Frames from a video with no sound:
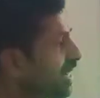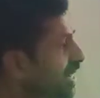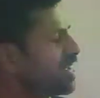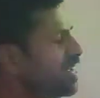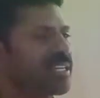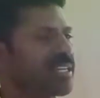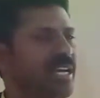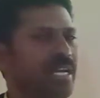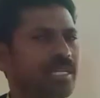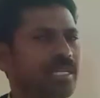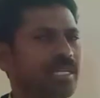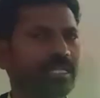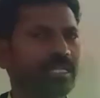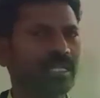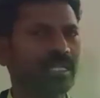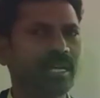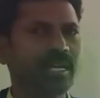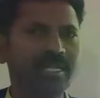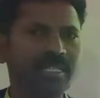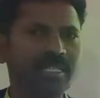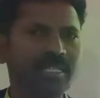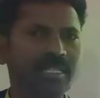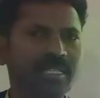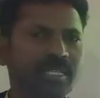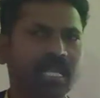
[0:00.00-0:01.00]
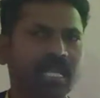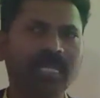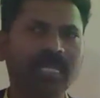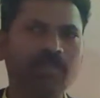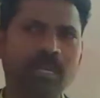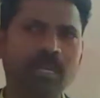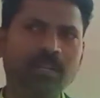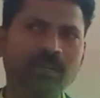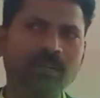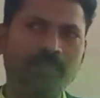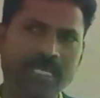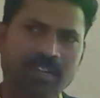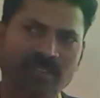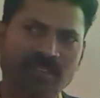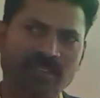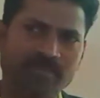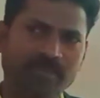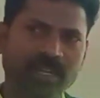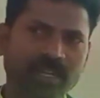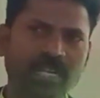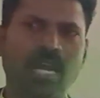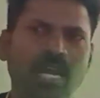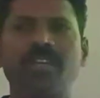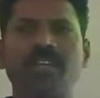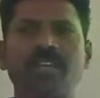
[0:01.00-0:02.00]
that is nothing but present perfect
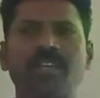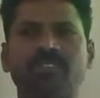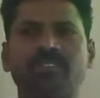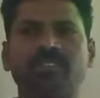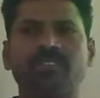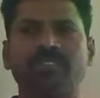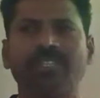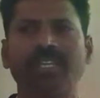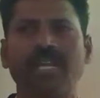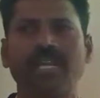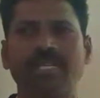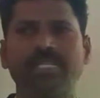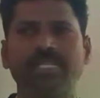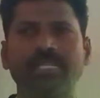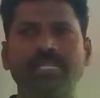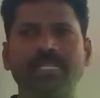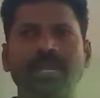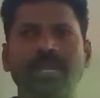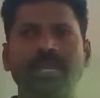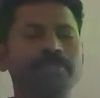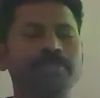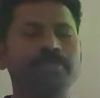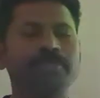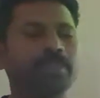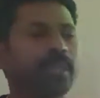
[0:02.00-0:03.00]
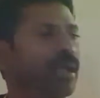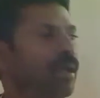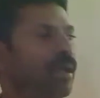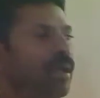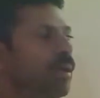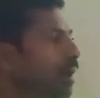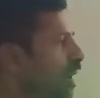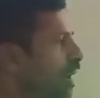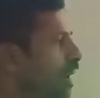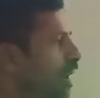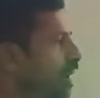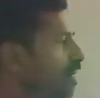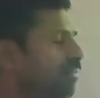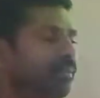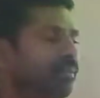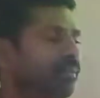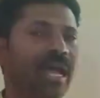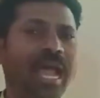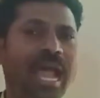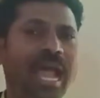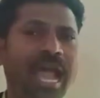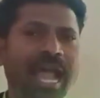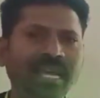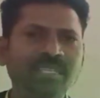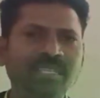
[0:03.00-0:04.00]
continuous tense. The
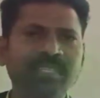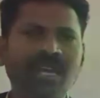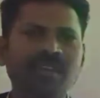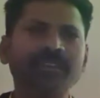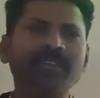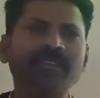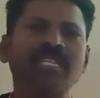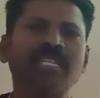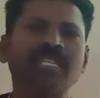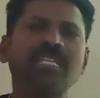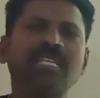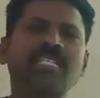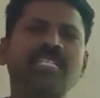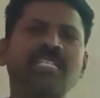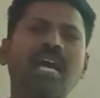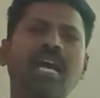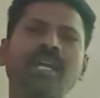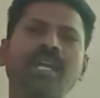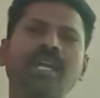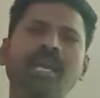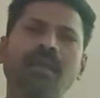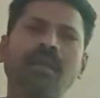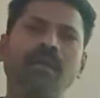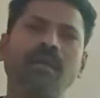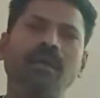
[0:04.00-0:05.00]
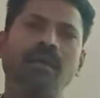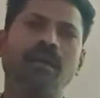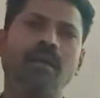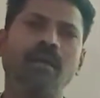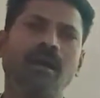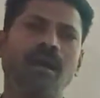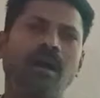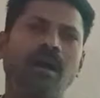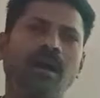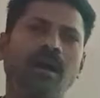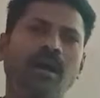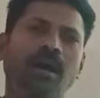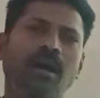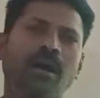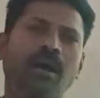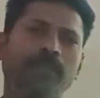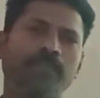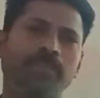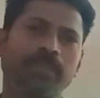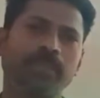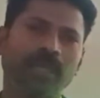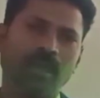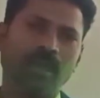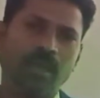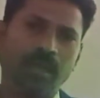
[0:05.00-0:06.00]
action which started
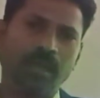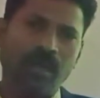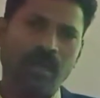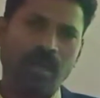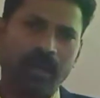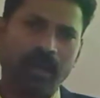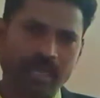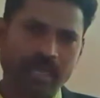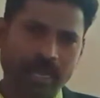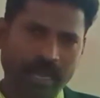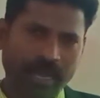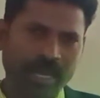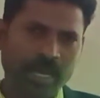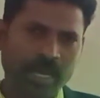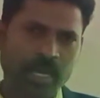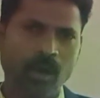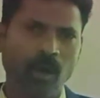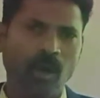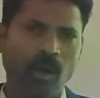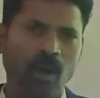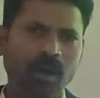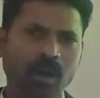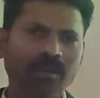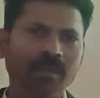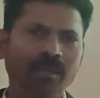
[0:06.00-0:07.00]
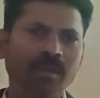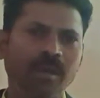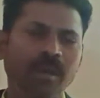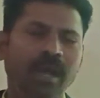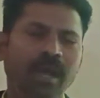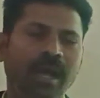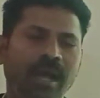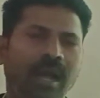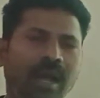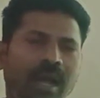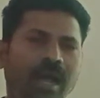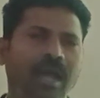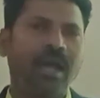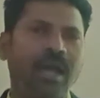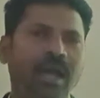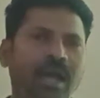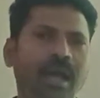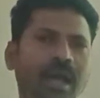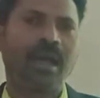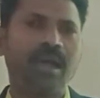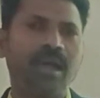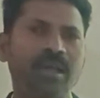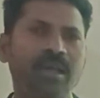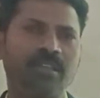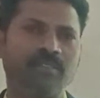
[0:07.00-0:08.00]
and ago in the past
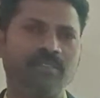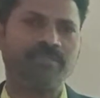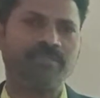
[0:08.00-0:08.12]
and